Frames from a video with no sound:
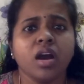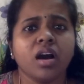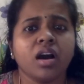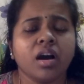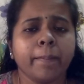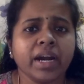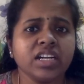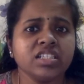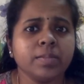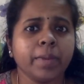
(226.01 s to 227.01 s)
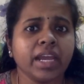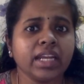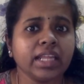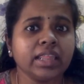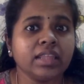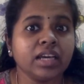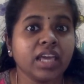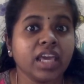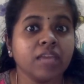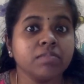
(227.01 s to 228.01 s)
participate in the
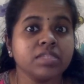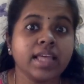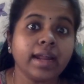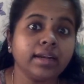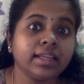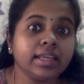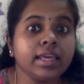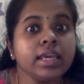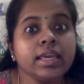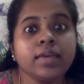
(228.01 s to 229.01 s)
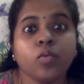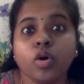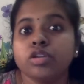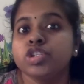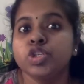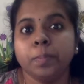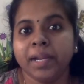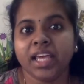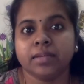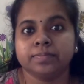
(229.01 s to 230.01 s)
games that he wants to play.